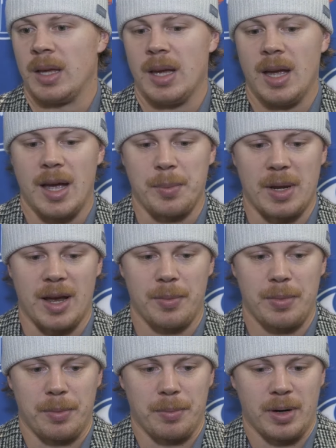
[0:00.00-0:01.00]
Yeah, I mean, I've
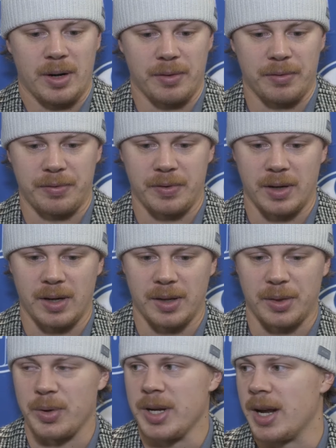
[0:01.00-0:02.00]
been part of uh,
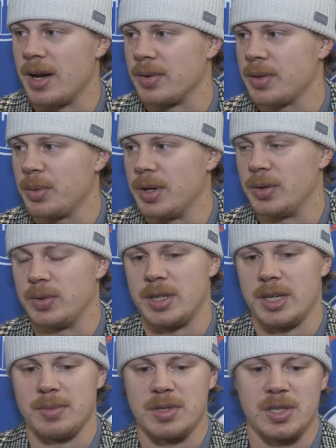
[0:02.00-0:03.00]
three now, three new
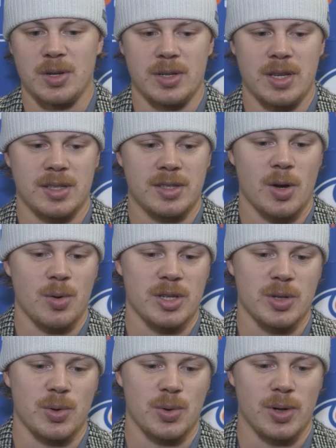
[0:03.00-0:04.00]
teams, so it's always
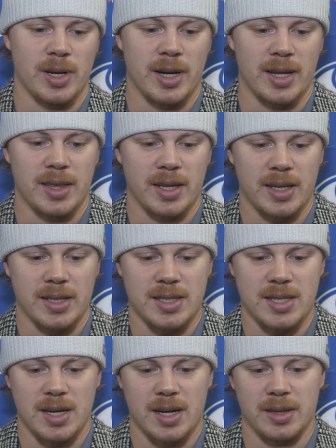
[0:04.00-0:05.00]
cool, and I think
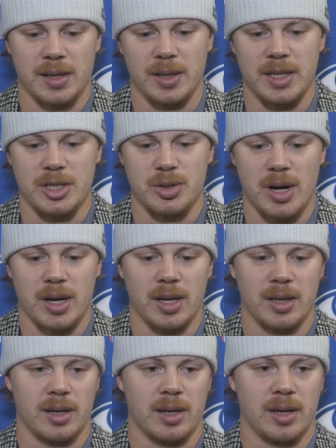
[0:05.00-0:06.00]
it's uh, the league's trending
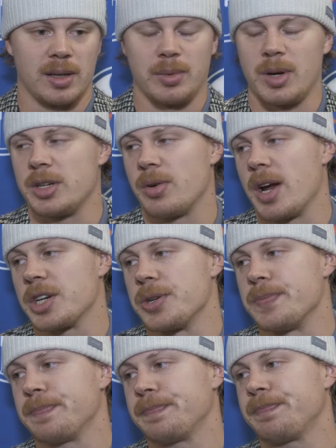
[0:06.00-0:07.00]
in uh, the right
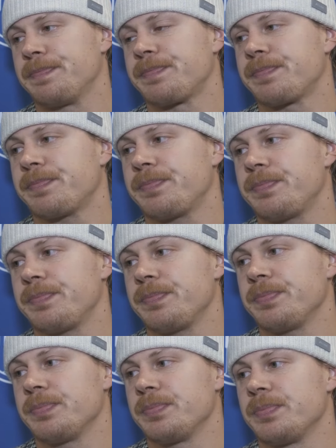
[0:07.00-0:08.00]
direction.
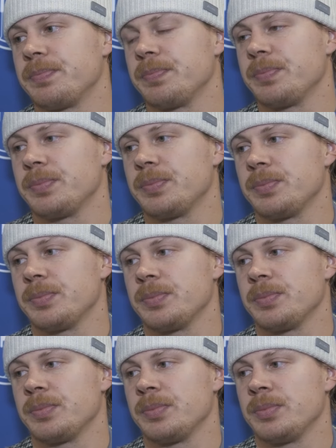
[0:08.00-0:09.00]
Perfect. Uh, for you,
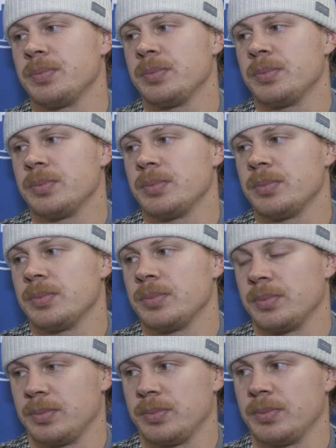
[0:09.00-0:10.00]
getting another look on the
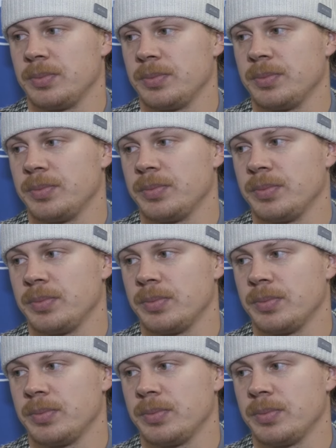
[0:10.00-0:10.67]
top line, it seems.